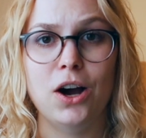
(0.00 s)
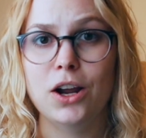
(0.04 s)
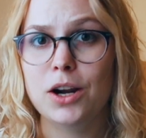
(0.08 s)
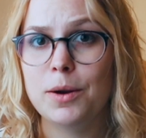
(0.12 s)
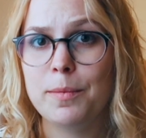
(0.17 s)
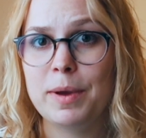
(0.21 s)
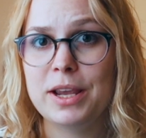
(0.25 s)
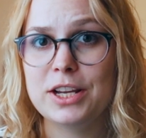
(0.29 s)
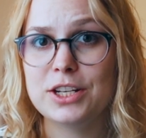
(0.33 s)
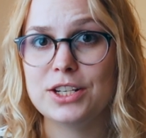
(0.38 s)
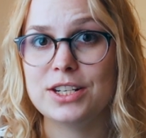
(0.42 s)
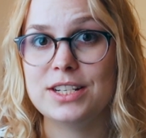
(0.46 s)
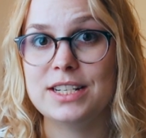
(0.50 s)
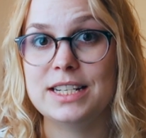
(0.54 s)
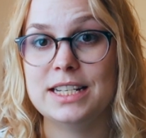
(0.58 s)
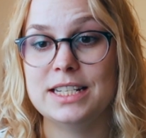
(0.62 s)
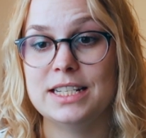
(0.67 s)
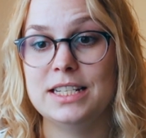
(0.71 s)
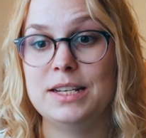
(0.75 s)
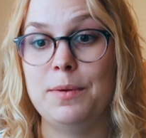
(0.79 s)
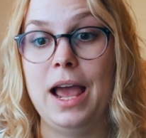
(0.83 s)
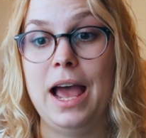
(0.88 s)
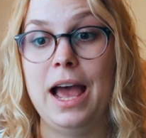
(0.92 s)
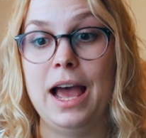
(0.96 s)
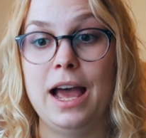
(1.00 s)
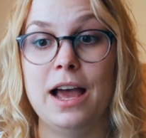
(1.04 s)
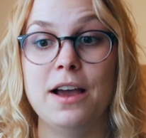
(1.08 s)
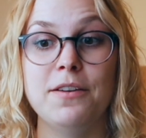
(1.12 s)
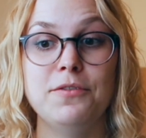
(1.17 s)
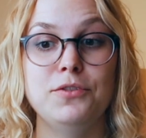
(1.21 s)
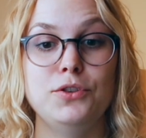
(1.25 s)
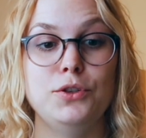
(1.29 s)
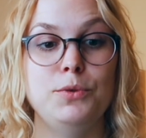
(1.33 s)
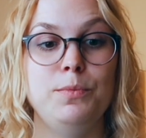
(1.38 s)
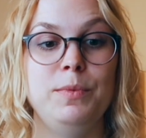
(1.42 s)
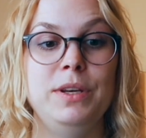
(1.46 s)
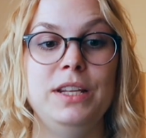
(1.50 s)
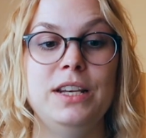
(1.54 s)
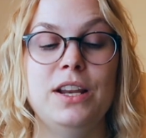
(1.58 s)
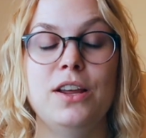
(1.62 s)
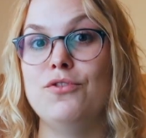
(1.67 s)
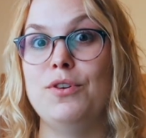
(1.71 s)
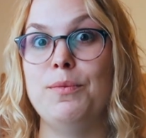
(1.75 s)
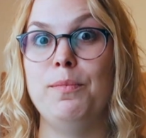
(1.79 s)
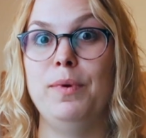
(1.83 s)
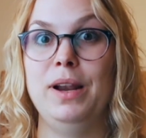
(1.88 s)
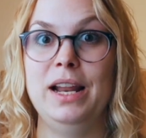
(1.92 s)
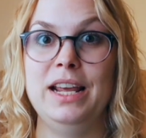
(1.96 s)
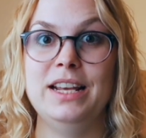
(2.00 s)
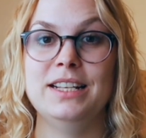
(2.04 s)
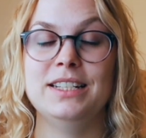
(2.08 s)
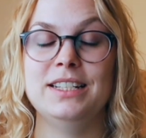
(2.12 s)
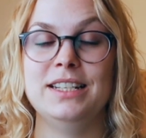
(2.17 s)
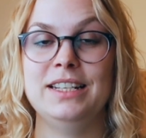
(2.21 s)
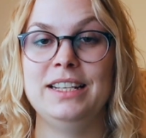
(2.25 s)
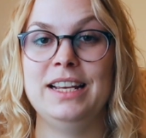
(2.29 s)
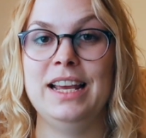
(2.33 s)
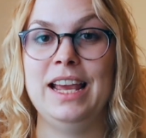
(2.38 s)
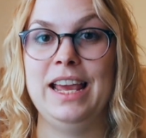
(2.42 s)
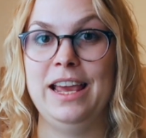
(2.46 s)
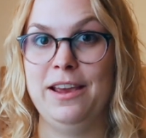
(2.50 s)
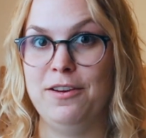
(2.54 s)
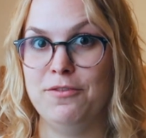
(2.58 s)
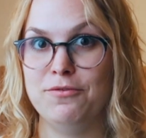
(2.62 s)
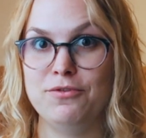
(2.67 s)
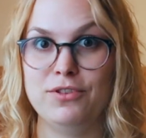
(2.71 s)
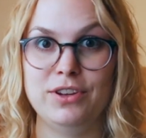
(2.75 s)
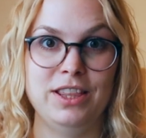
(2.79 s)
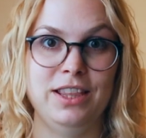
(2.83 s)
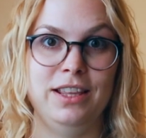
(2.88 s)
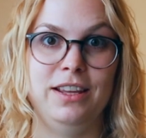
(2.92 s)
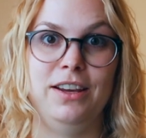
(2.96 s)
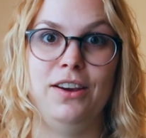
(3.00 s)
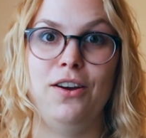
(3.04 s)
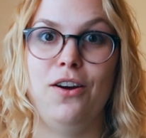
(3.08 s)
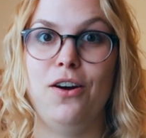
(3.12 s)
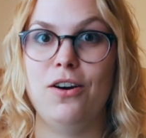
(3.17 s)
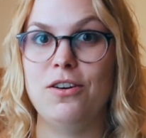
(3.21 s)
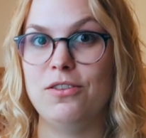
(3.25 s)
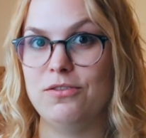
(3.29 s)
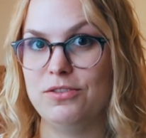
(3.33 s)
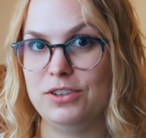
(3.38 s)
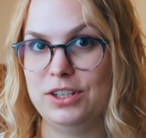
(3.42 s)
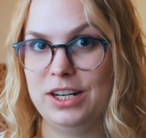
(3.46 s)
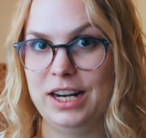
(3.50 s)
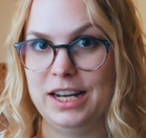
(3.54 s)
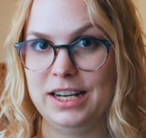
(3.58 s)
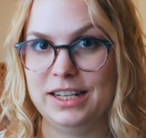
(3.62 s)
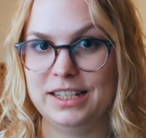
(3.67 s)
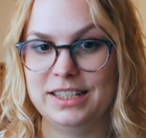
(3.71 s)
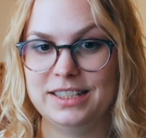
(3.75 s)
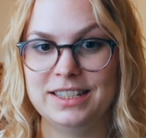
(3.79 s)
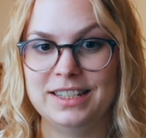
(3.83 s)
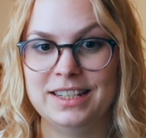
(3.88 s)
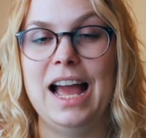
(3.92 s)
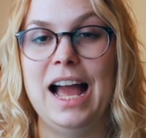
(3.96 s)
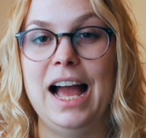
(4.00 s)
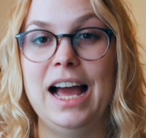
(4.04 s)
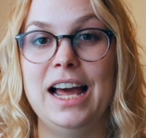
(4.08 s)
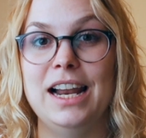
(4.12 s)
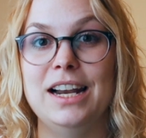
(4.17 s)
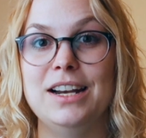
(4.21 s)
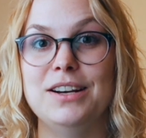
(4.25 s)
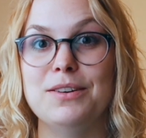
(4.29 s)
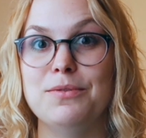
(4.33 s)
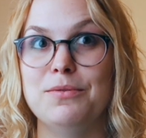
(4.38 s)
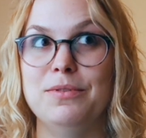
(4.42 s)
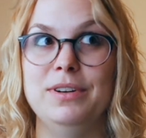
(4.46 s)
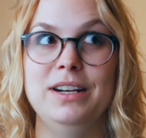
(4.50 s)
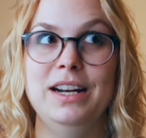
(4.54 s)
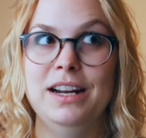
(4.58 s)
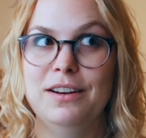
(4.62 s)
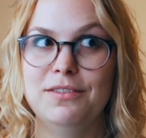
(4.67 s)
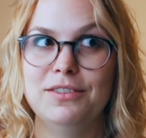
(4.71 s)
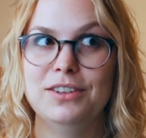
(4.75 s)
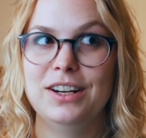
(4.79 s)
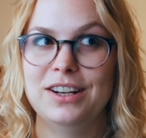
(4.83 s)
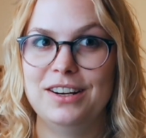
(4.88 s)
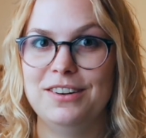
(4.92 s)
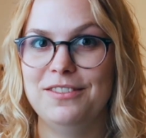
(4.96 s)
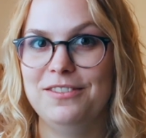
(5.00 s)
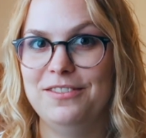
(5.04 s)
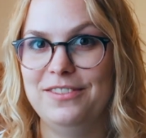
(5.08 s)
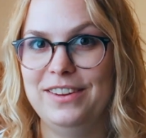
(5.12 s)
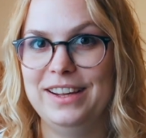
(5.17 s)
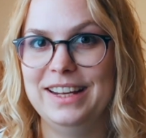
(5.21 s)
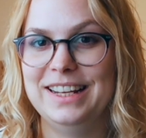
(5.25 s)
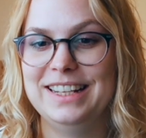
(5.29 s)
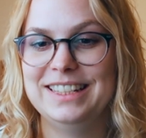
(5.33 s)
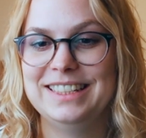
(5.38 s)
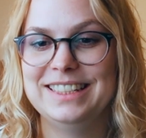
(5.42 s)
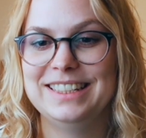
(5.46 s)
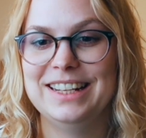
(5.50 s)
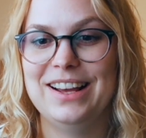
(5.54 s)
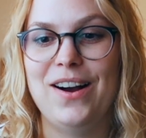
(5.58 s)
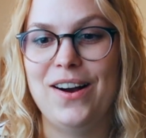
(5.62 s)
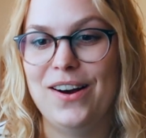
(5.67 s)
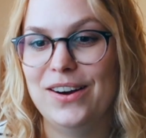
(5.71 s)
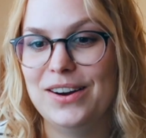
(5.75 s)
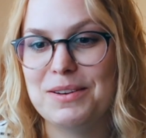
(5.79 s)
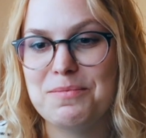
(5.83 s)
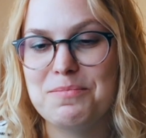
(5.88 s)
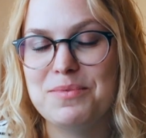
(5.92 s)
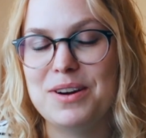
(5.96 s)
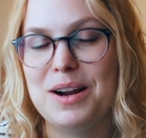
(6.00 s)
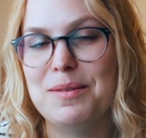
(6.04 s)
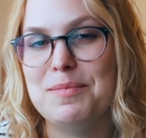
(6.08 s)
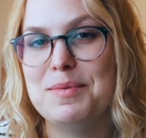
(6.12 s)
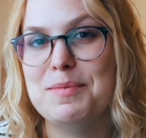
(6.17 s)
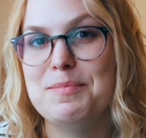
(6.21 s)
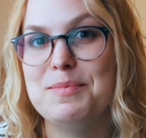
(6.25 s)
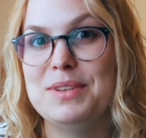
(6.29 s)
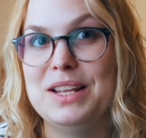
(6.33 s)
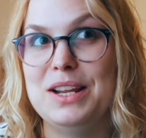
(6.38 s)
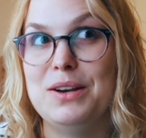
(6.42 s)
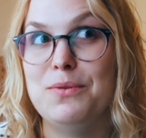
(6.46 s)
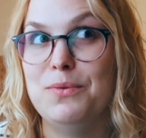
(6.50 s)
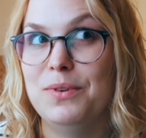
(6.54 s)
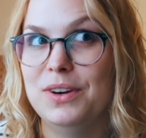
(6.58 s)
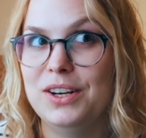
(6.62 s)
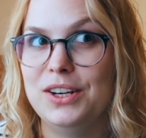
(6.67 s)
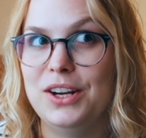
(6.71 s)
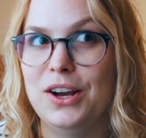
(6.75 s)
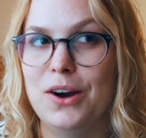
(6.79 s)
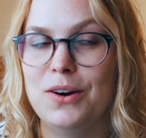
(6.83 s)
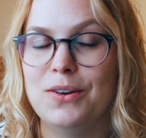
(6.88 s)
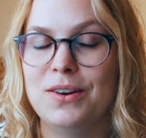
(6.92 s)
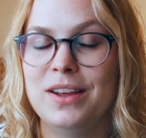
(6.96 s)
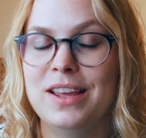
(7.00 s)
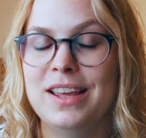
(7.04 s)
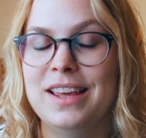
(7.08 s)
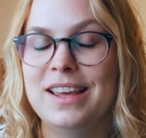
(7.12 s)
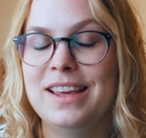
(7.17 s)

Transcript: Automation doesn't have to mean replacing everything overnight. And we're never gonna fix all our problems in one go.